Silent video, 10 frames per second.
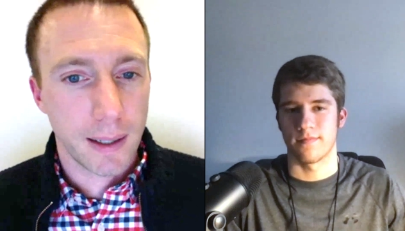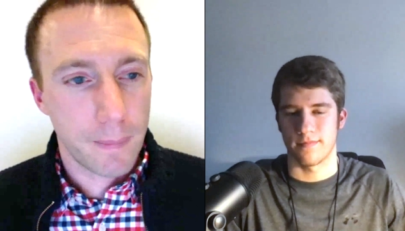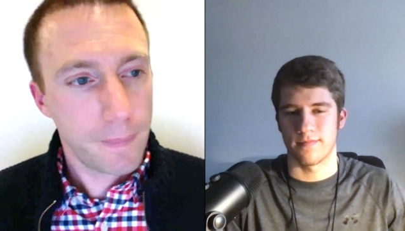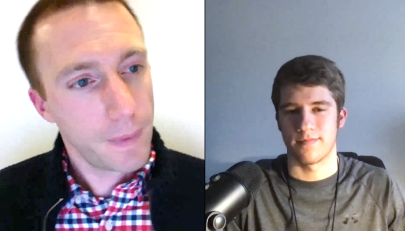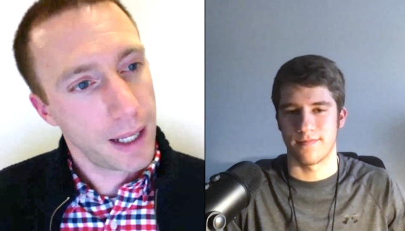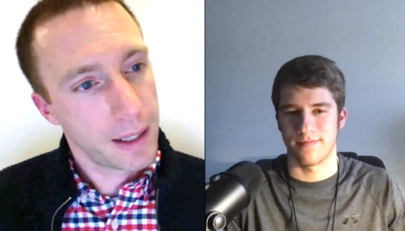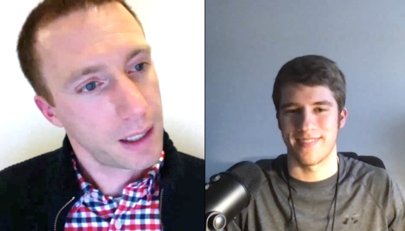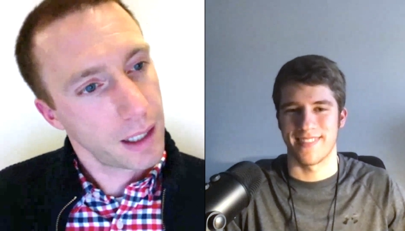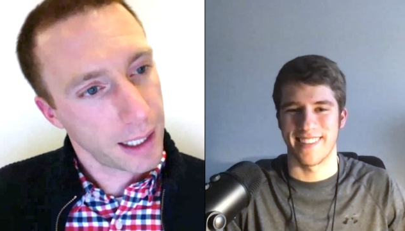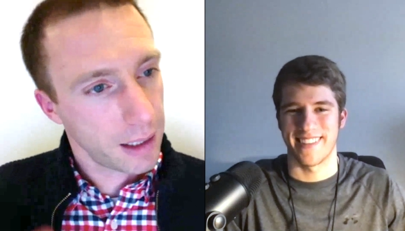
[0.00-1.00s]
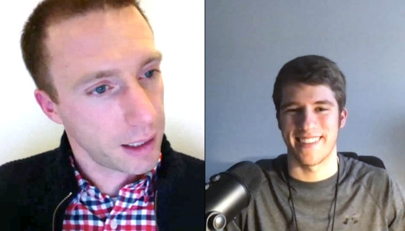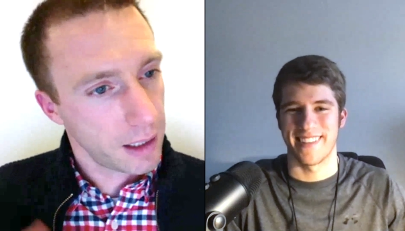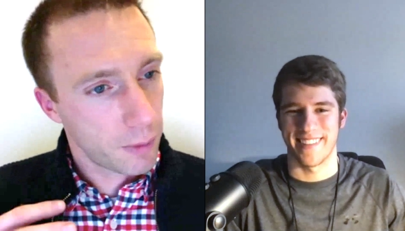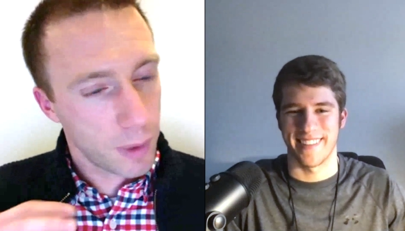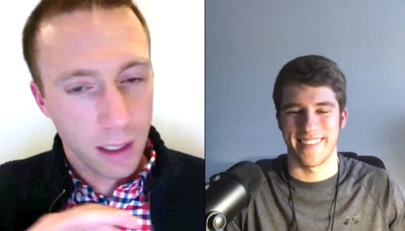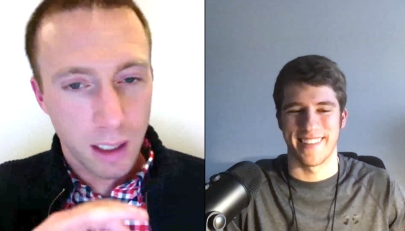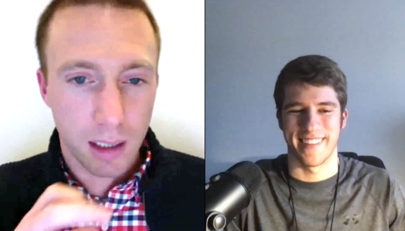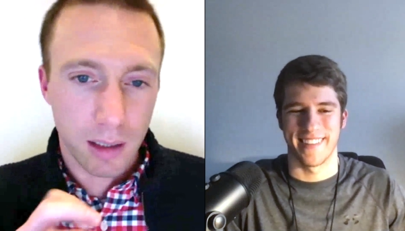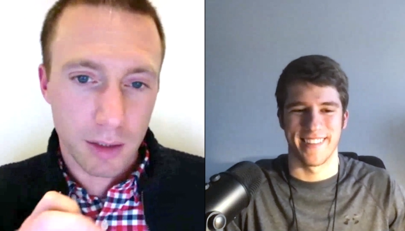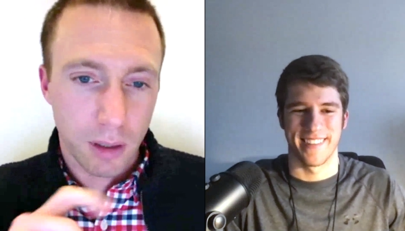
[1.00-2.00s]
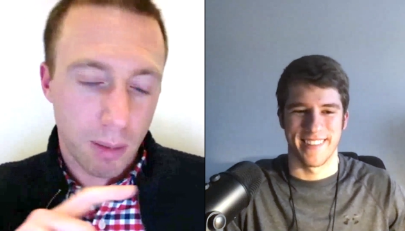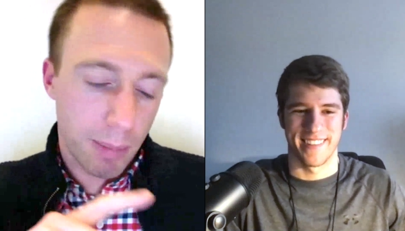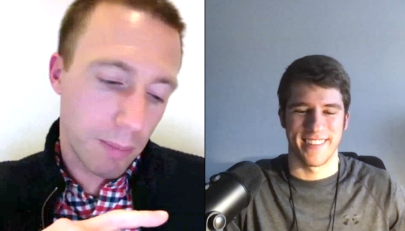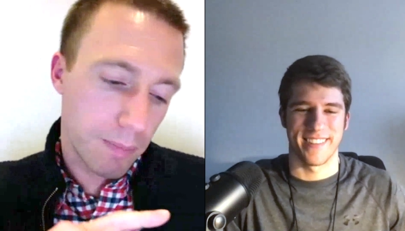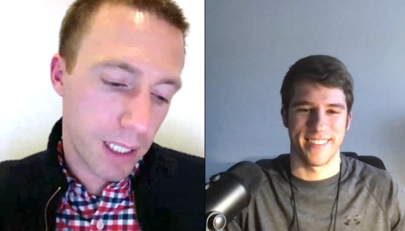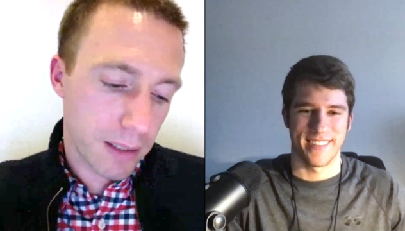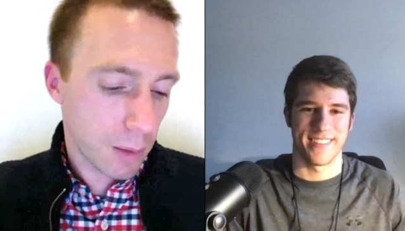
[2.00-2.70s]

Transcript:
Speaker 1: Um, and I, you know, we can kind of like talk about best